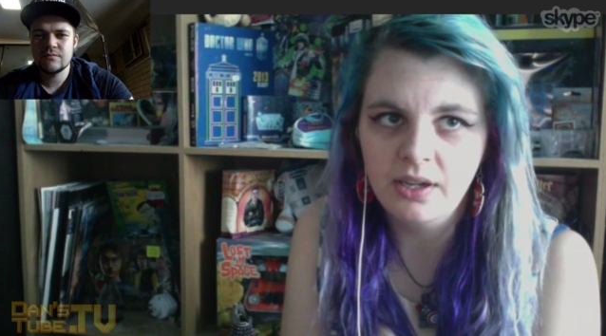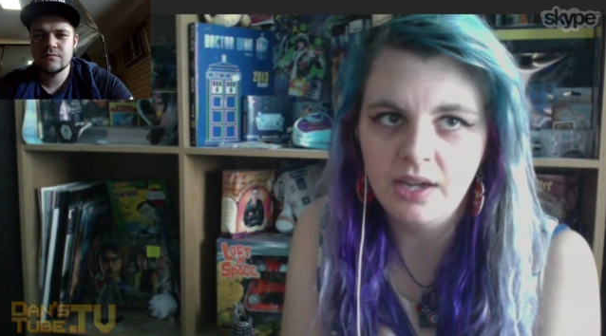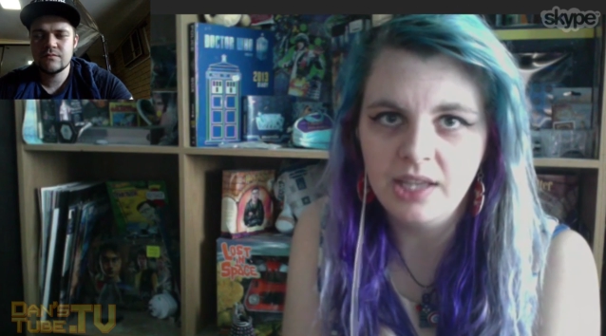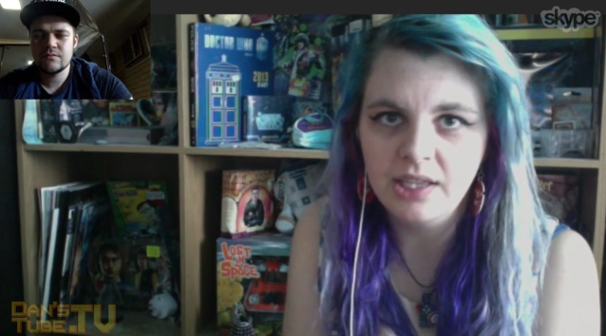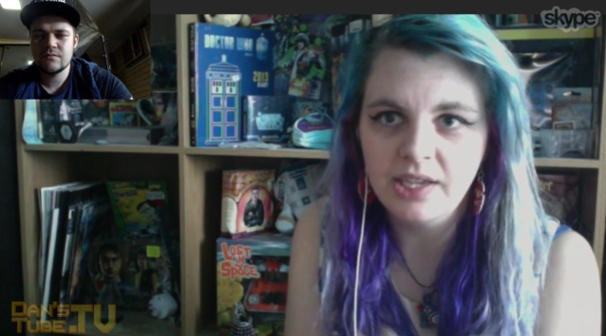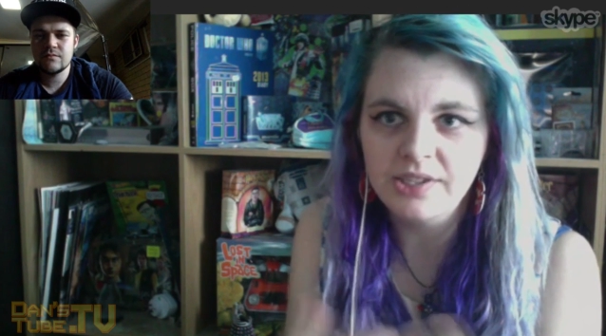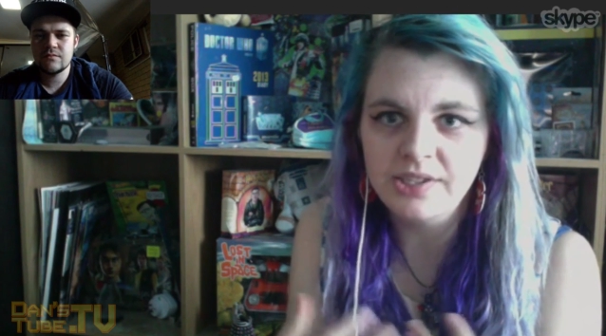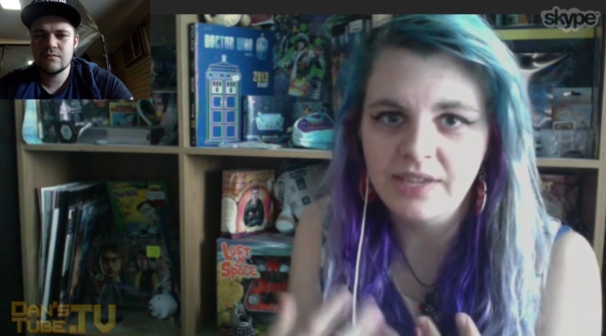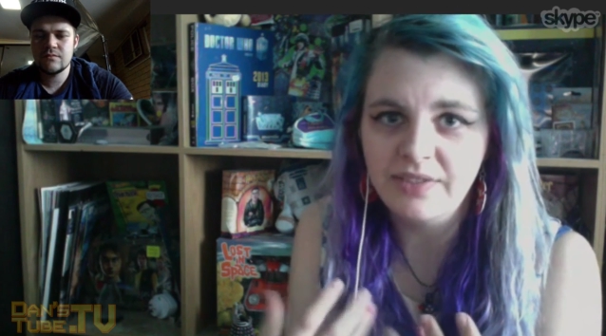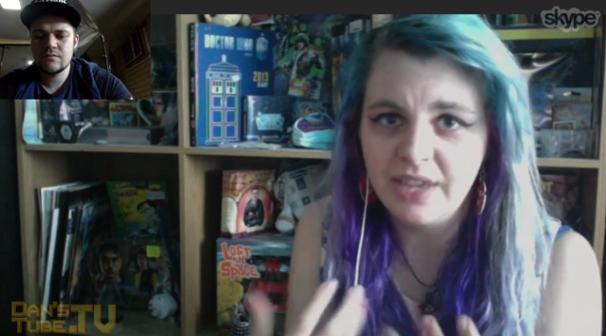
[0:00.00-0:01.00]
Speaker 1: I like to
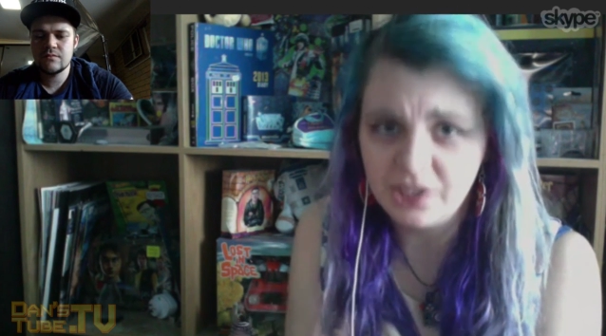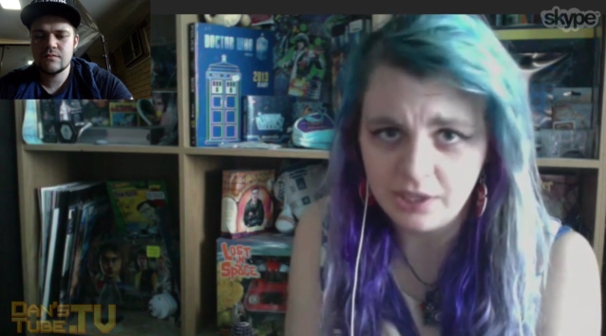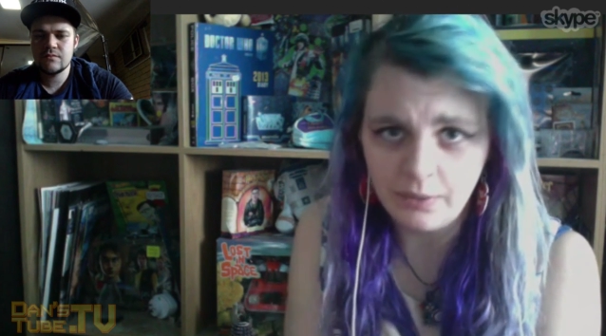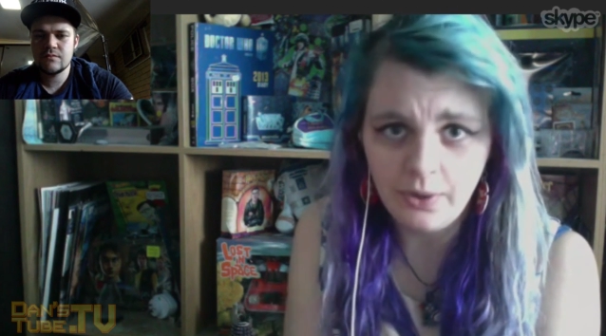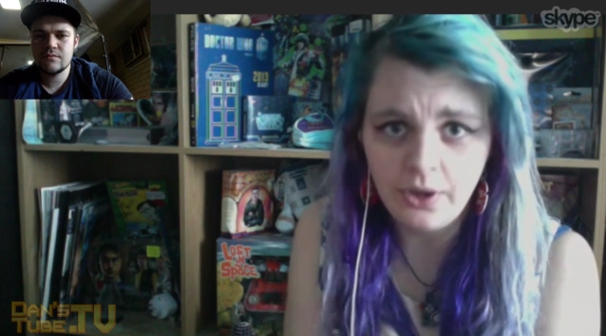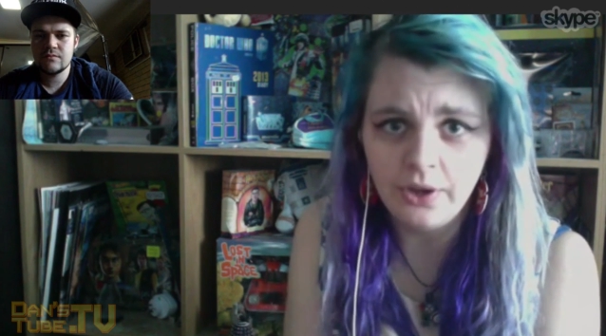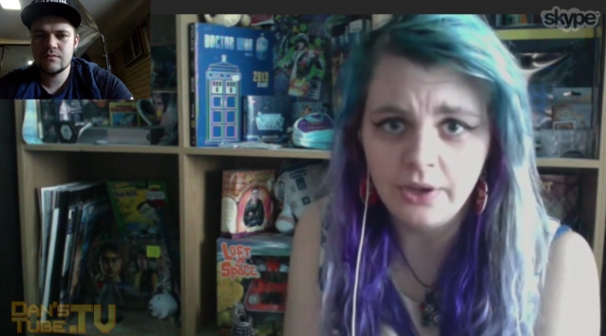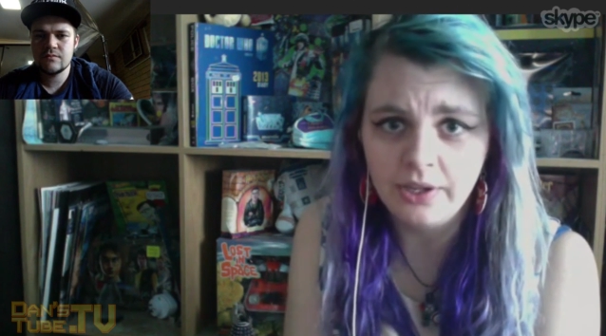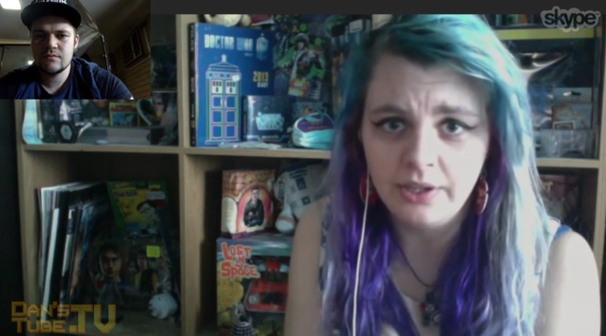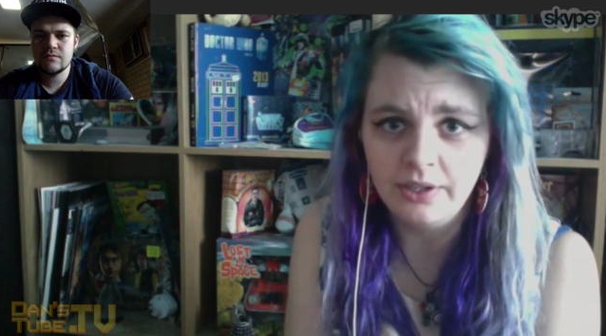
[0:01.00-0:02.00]
see if they actually work
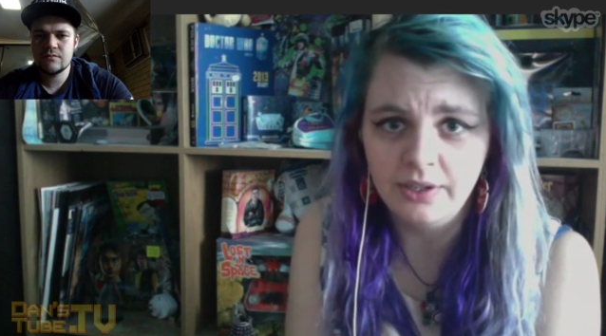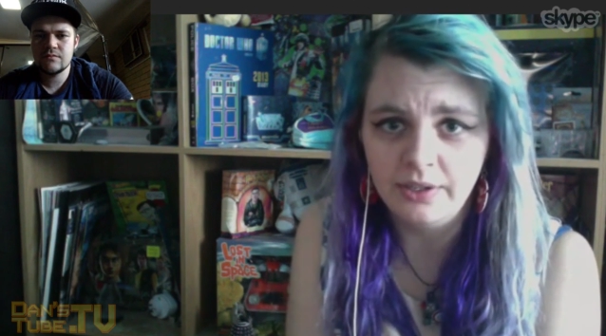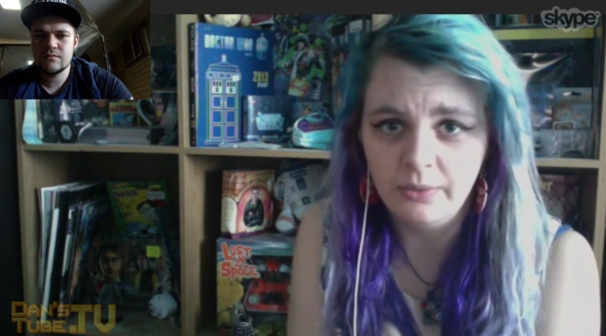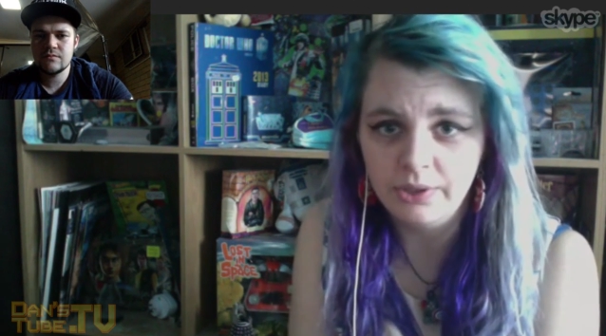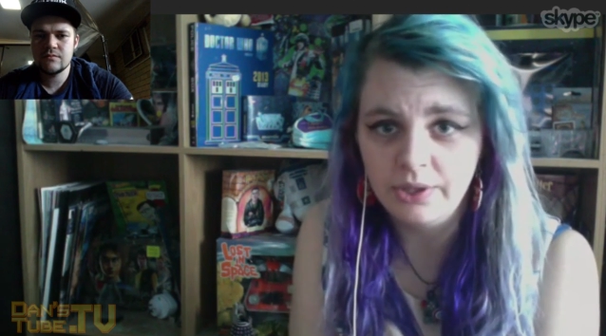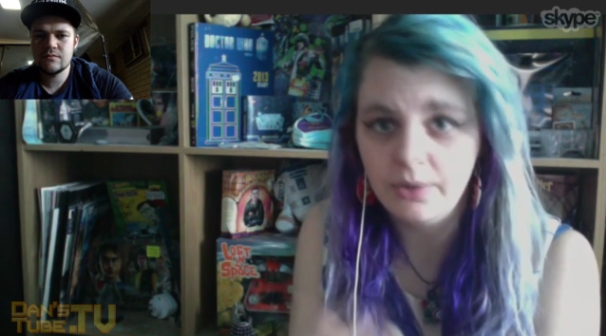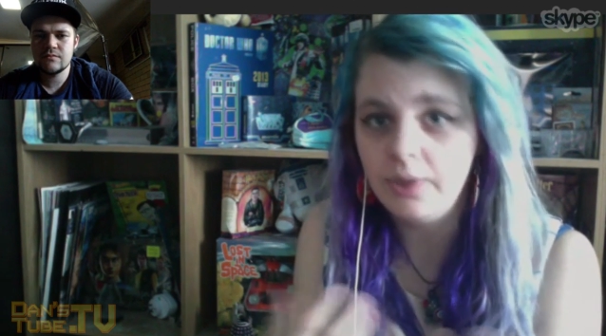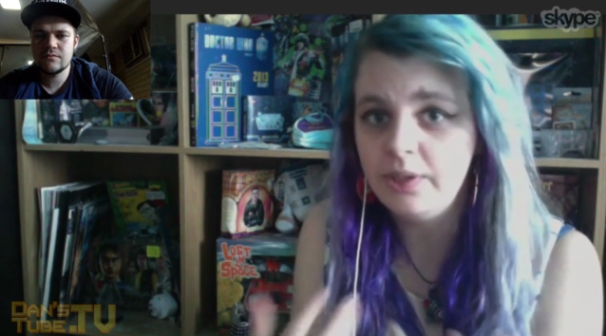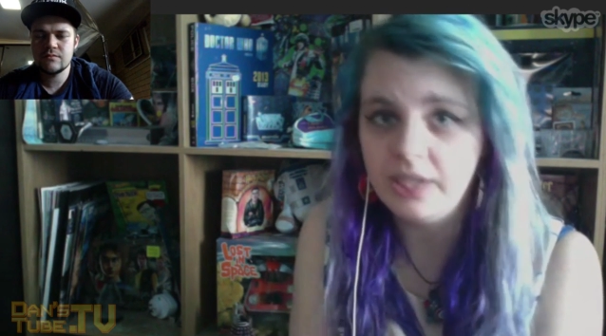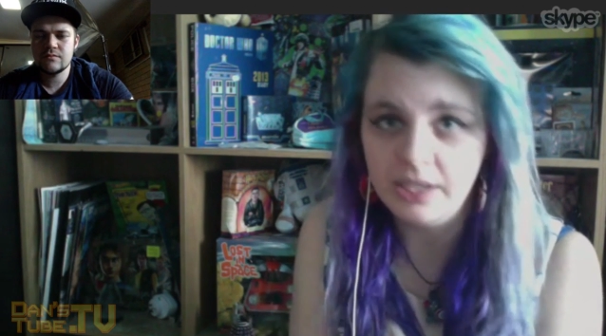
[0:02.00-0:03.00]
and what the
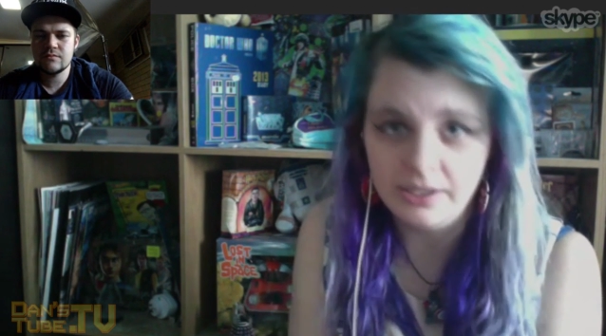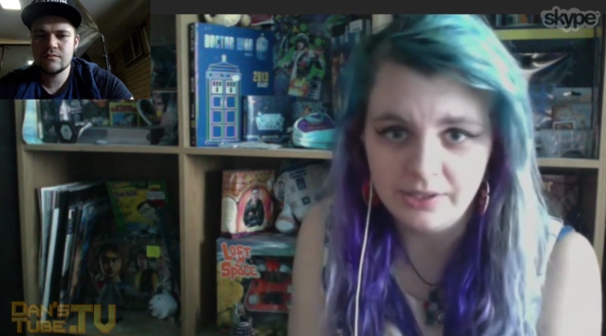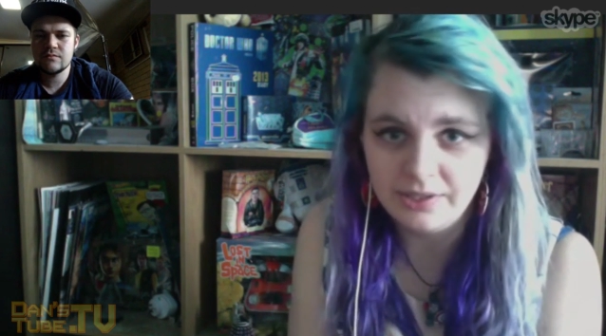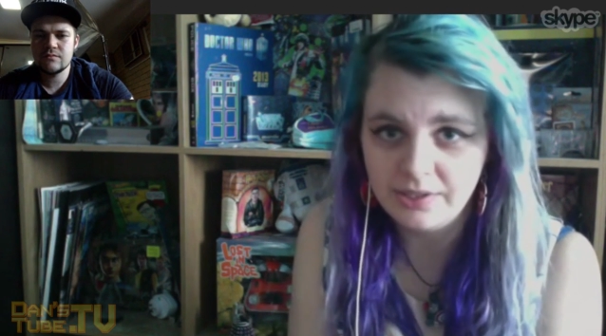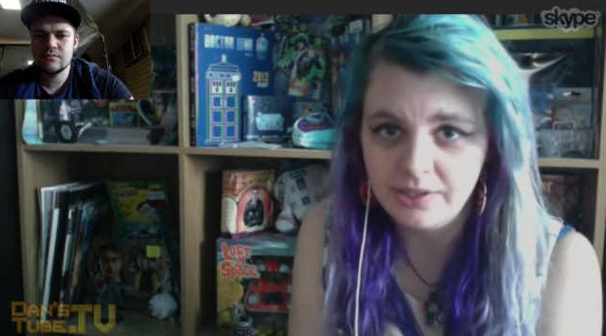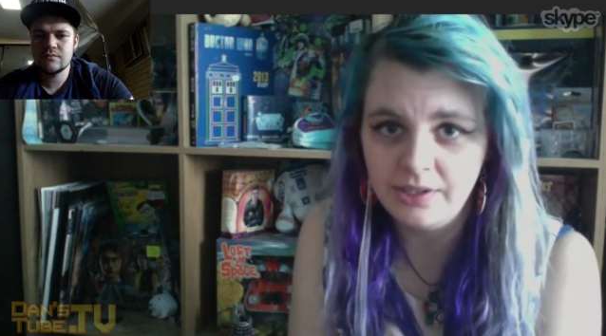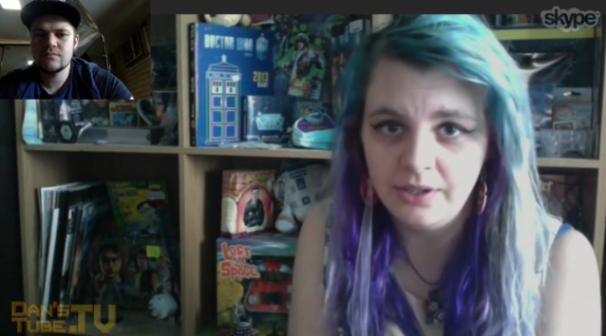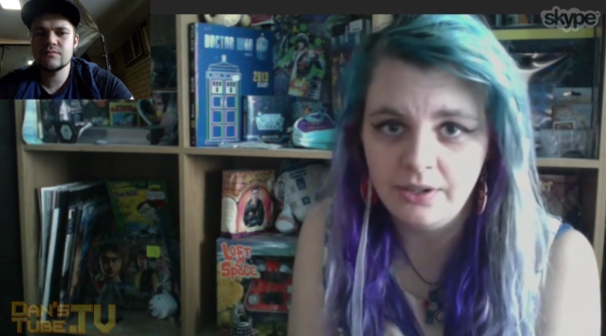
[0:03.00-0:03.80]
quality is, because, you know,